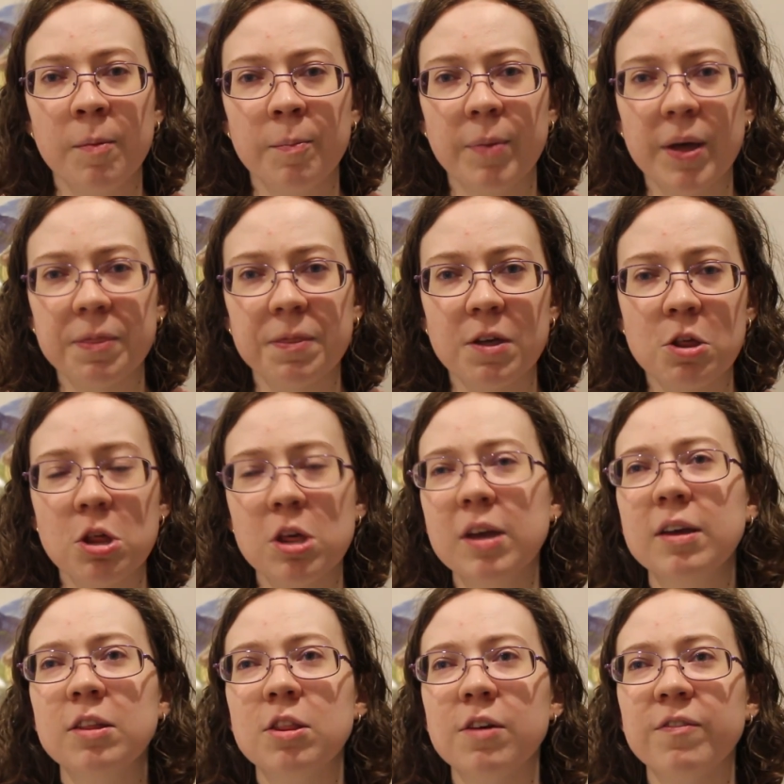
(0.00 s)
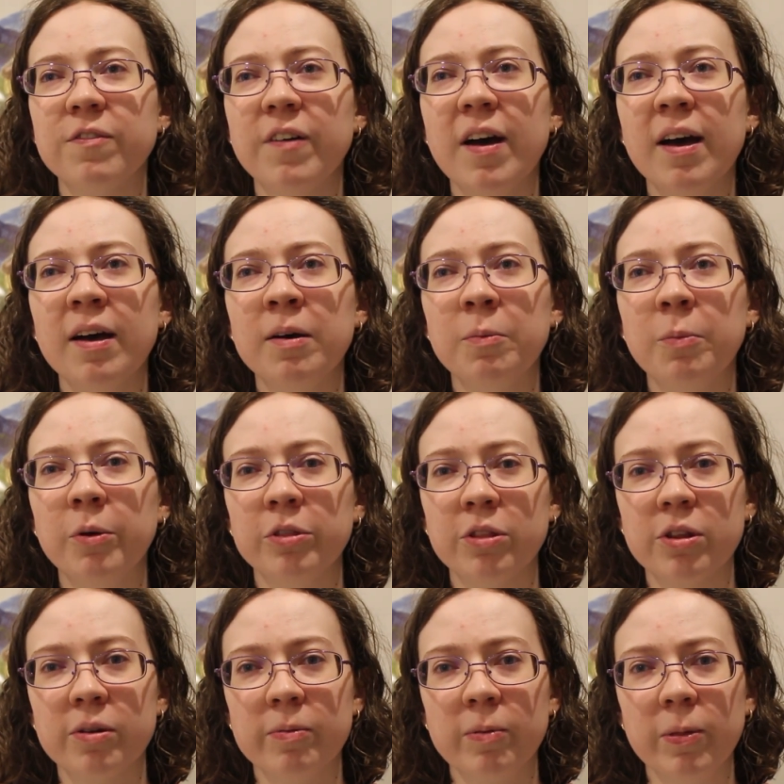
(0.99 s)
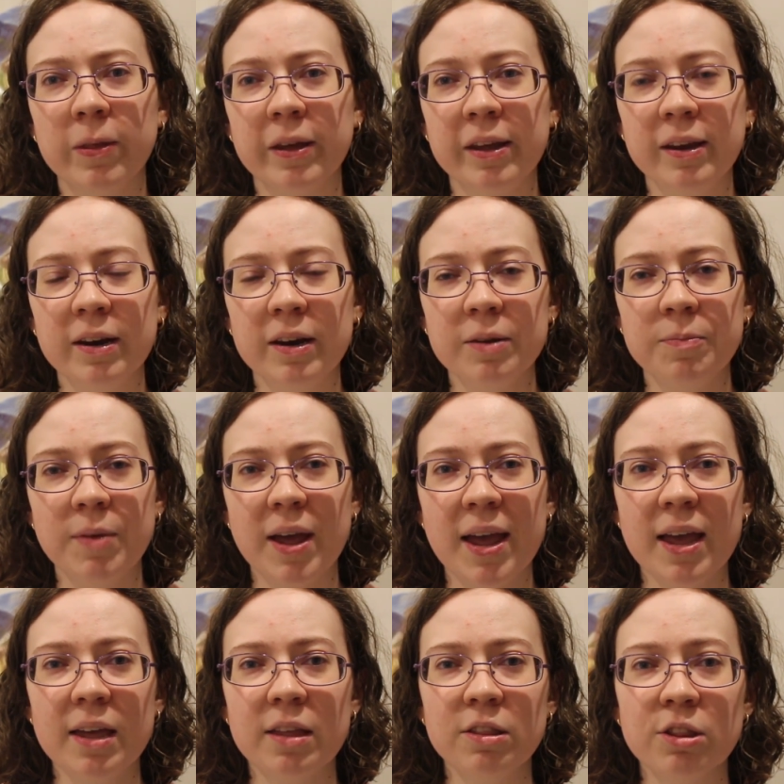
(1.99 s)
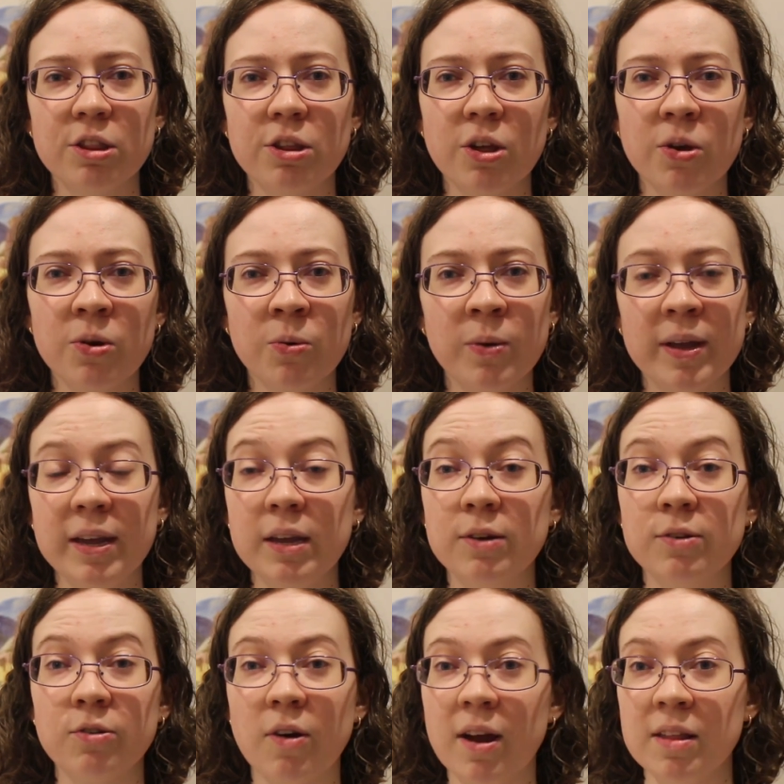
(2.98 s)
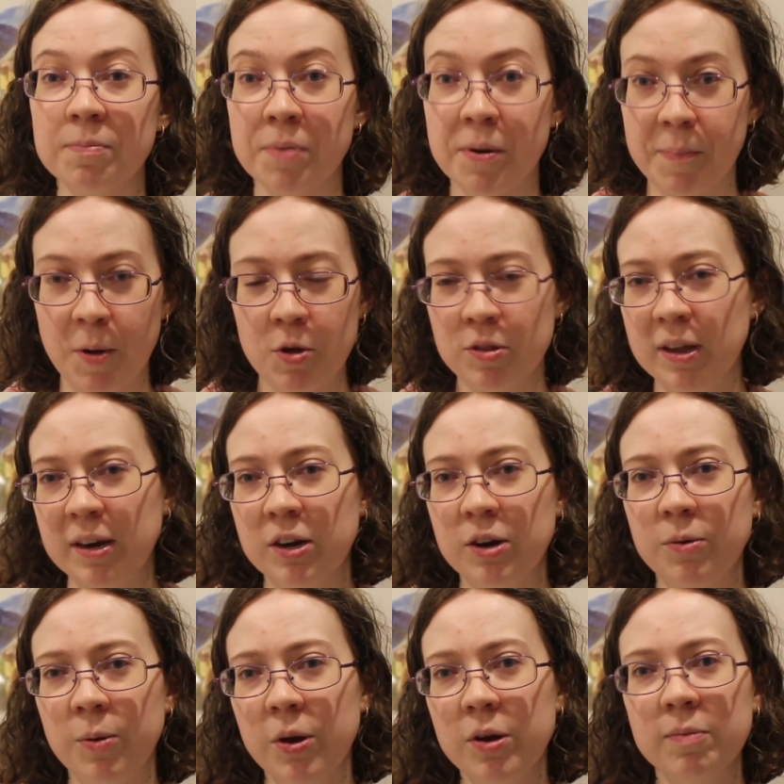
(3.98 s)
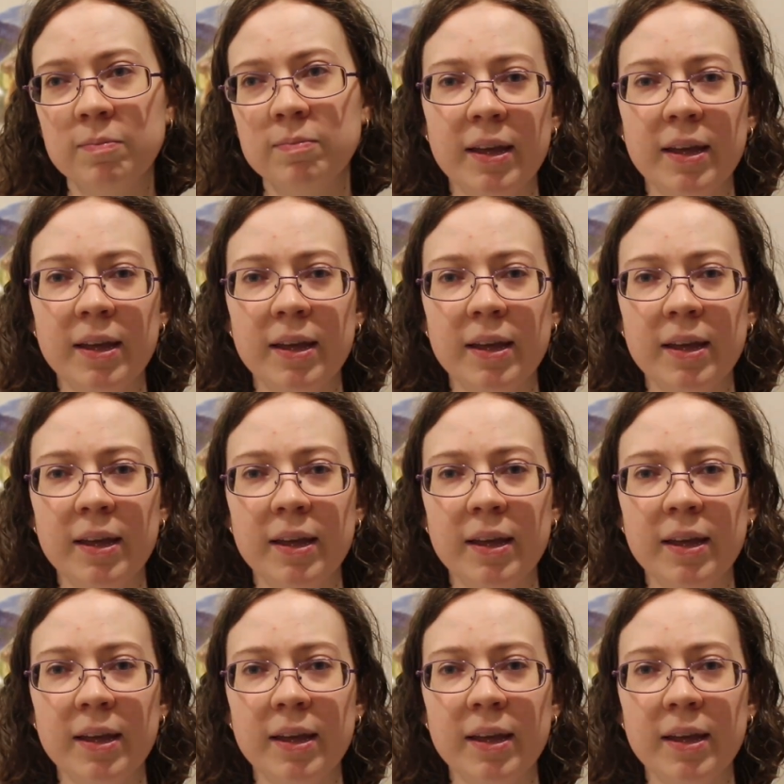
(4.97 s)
But the Sheikh Jafar wants to rule the kingdom, and so he tries proposing to her.